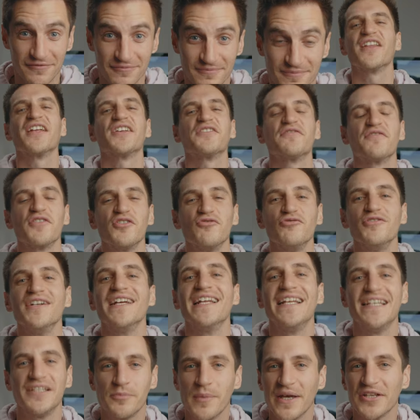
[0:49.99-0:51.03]
So that's for the
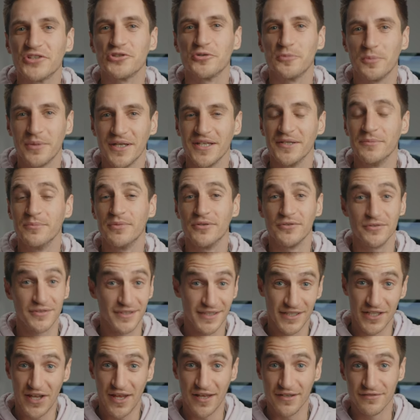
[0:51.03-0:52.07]
really special people
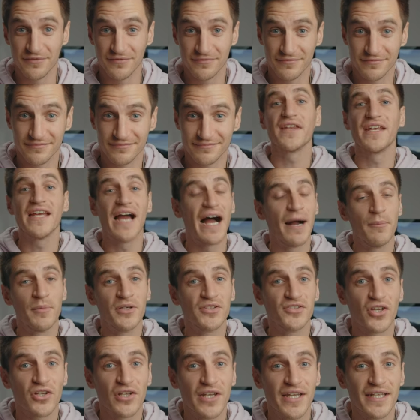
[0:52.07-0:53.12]
in your life. Now the
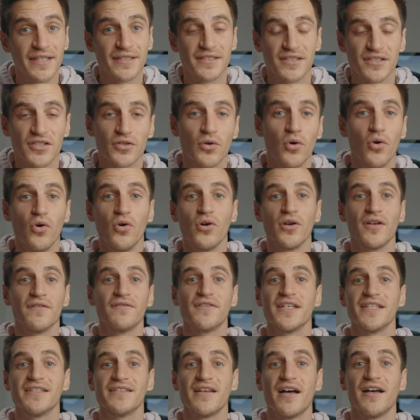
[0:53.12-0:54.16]
Amazon links to all of
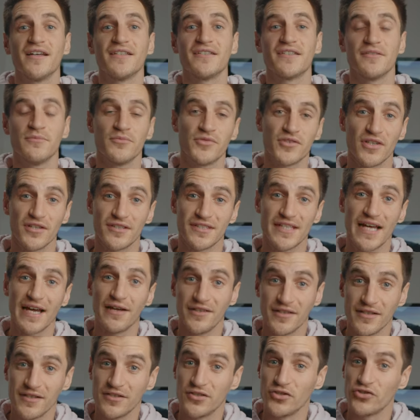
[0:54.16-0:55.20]
these items are down
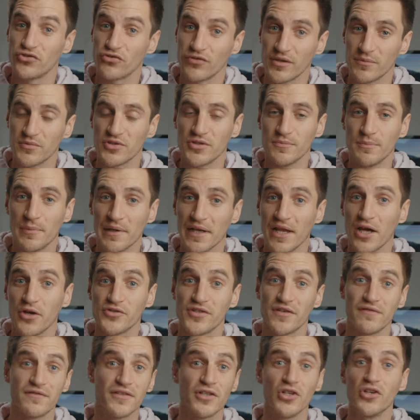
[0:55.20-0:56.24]
in the description below,
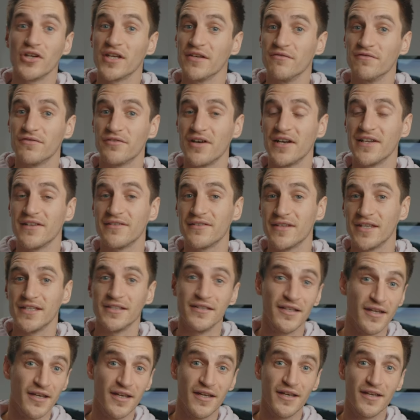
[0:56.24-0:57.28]
so if you're looking for anything,
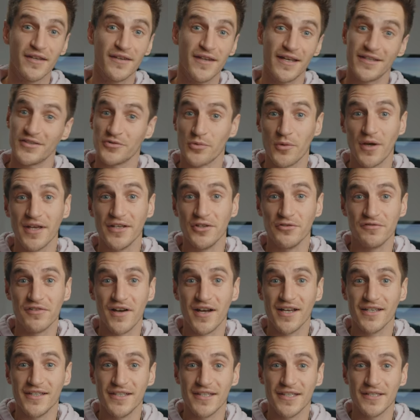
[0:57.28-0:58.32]
that's where you'll
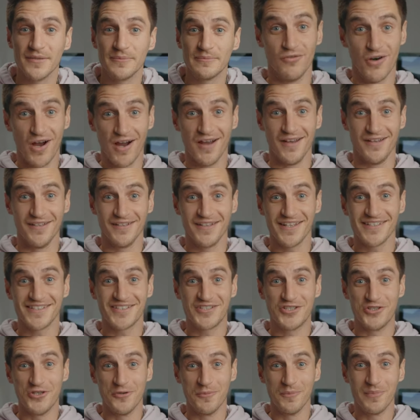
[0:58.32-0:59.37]
find it. Right, let's
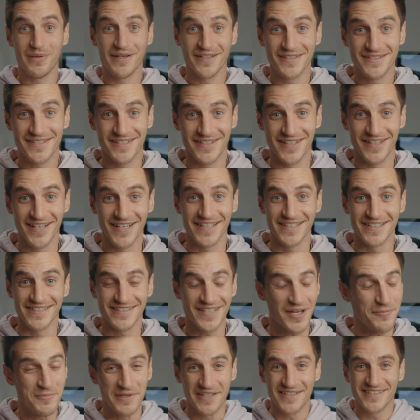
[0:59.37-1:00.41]
jump into the
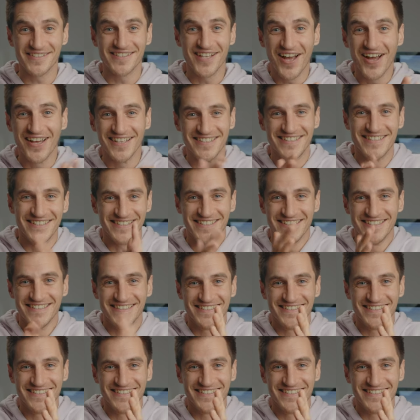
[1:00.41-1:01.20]
list. I'm excited.